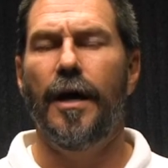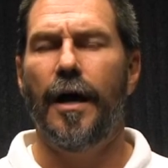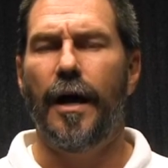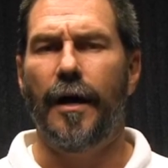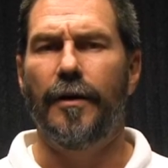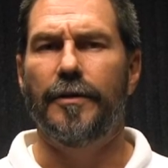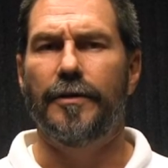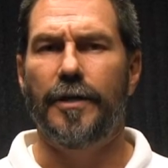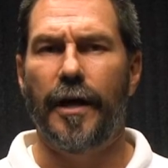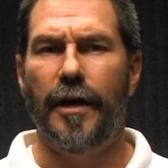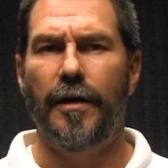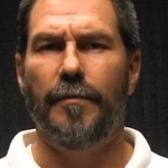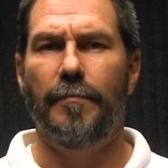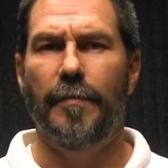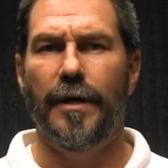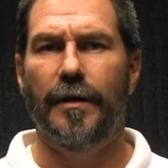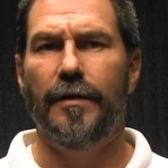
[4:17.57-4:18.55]
Our entire
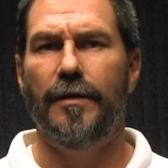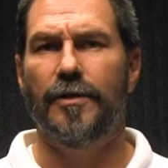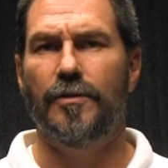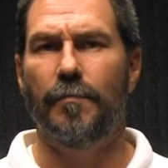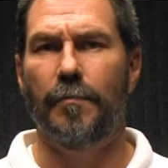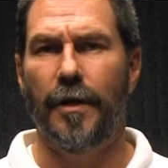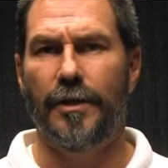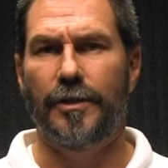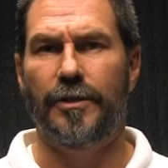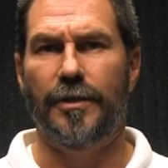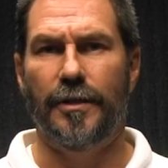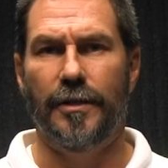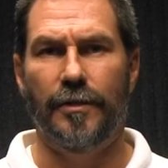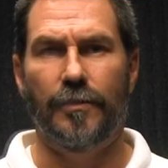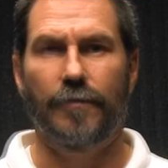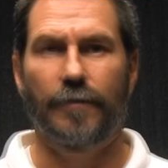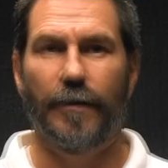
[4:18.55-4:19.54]
maintenance budget
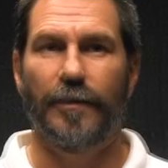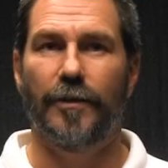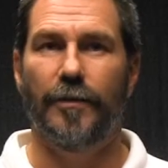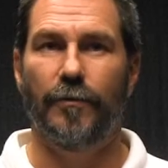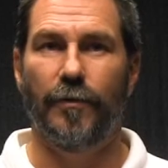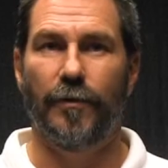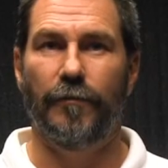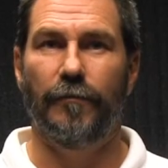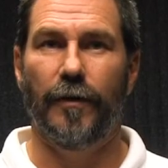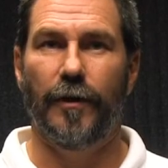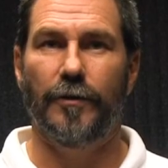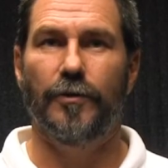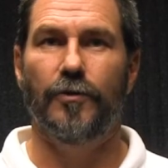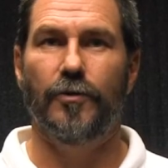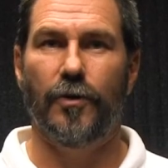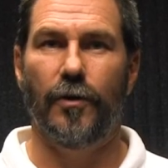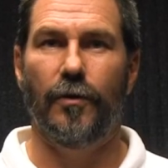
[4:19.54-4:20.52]
is funded with Flood
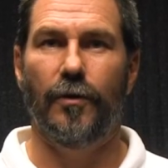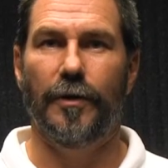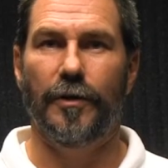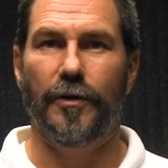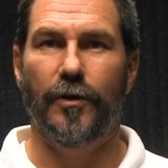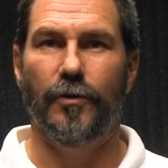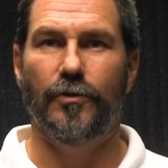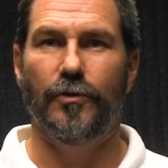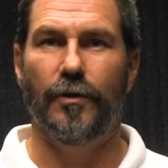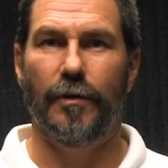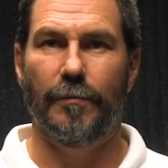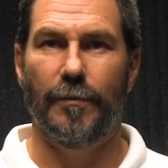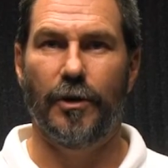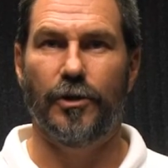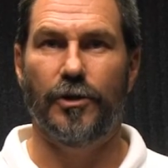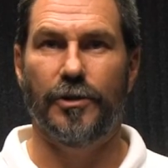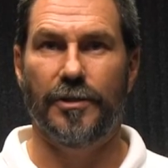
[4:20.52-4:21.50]
Control and Coastal
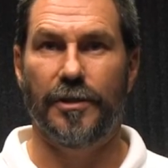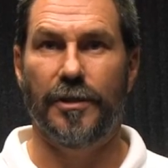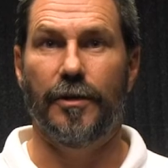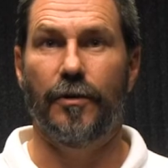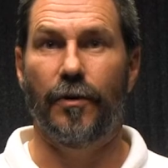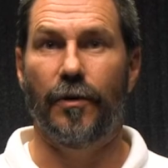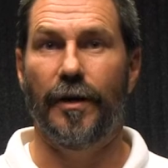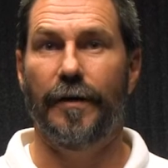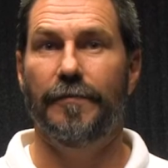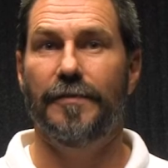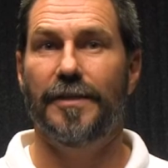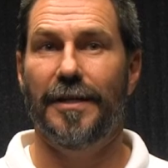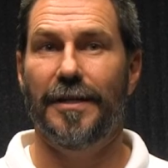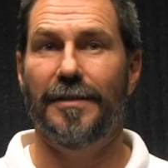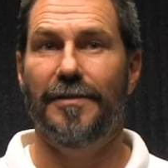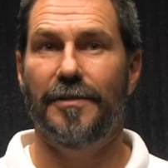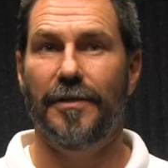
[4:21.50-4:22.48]
Emergency or
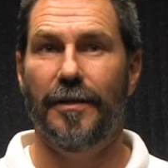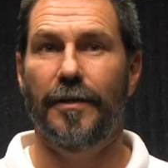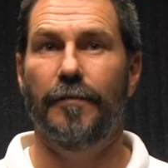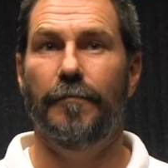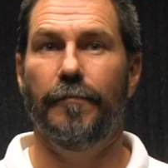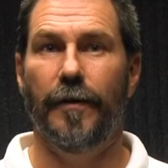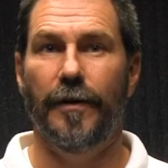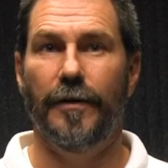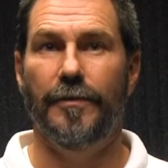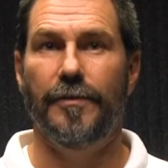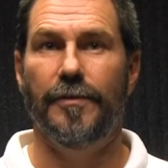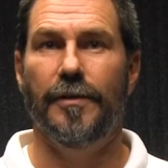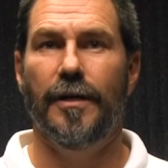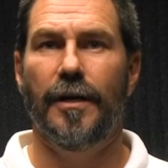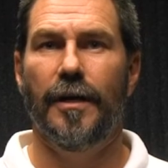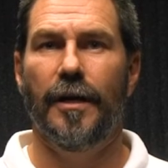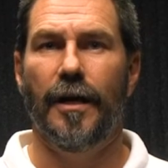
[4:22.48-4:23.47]
FC&CE funds,
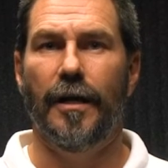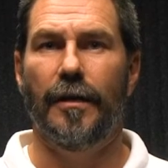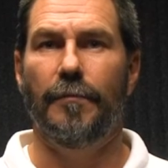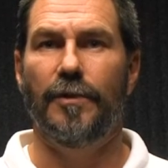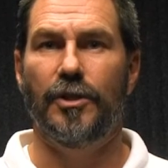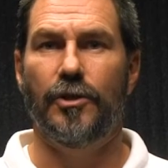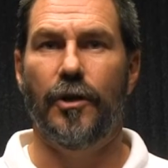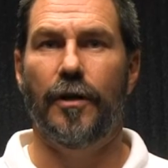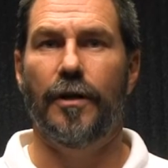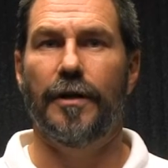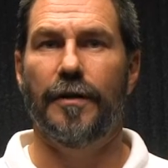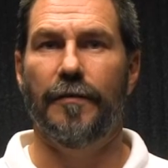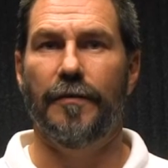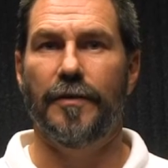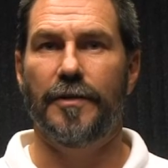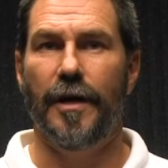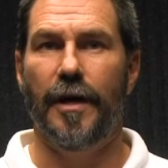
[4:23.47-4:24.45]
and the majority
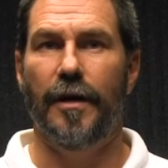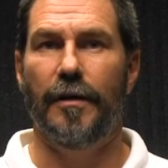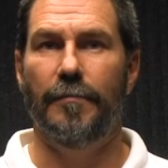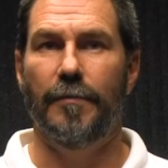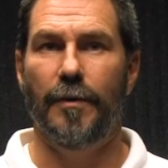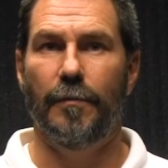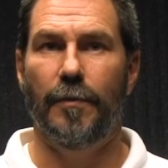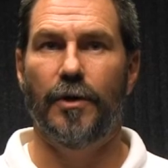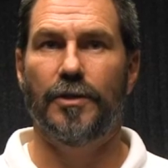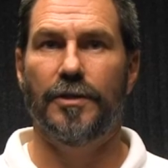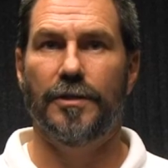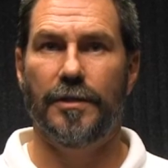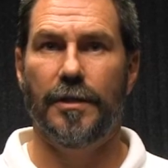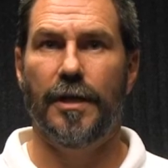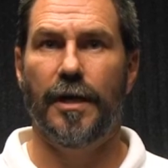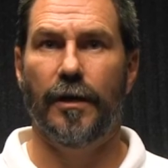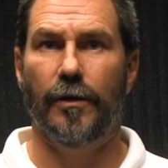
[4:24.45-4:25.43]
of the time
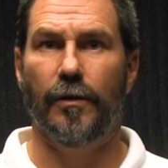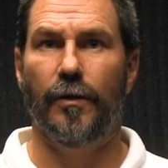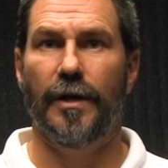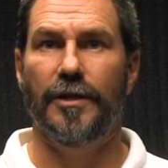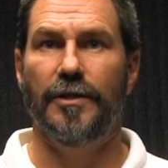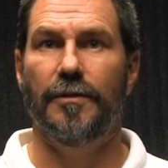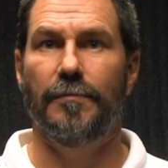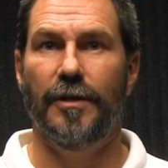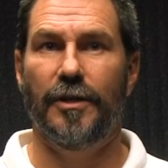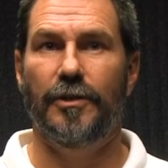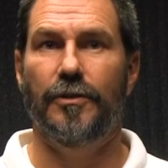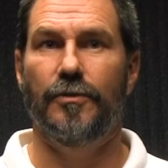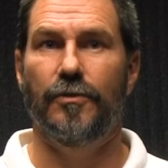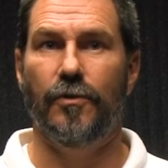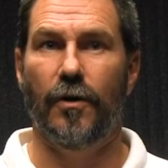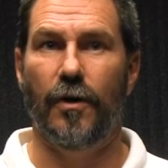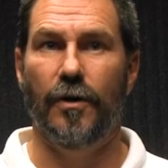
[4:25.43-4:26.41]
emergency declaration
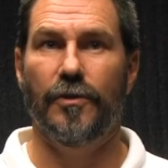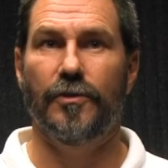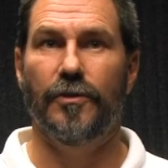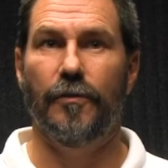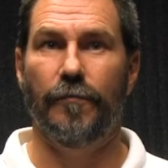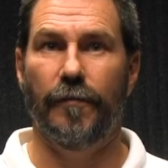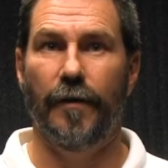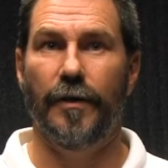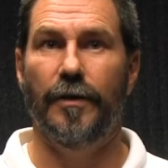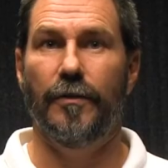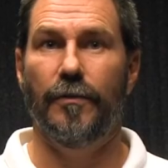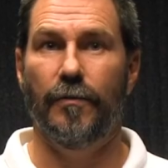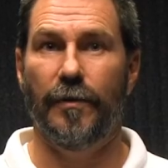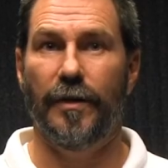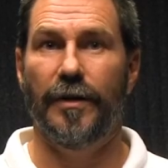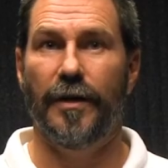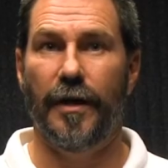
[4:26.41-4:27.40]
missions are also funded
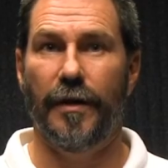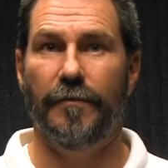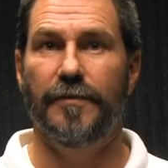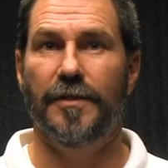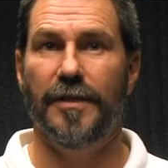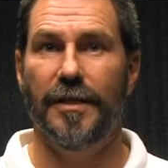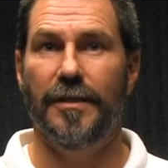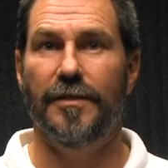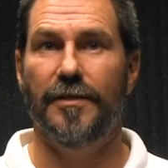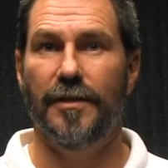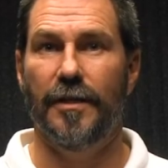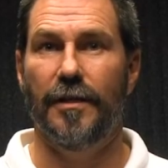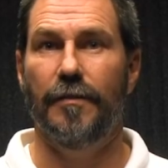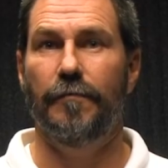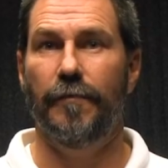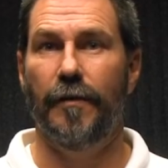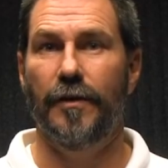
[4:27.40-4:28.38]
with
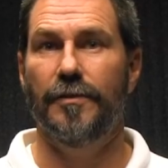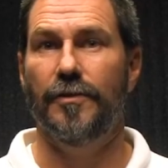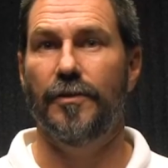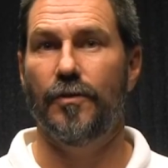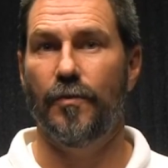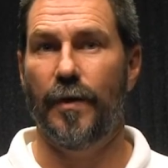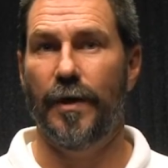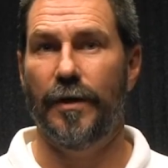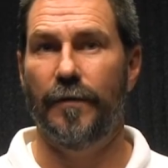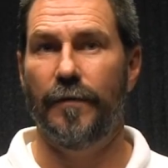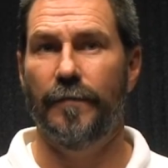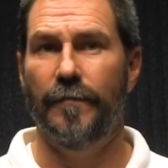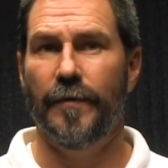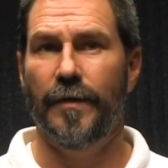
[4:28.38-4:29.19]
FC&CE funds as well.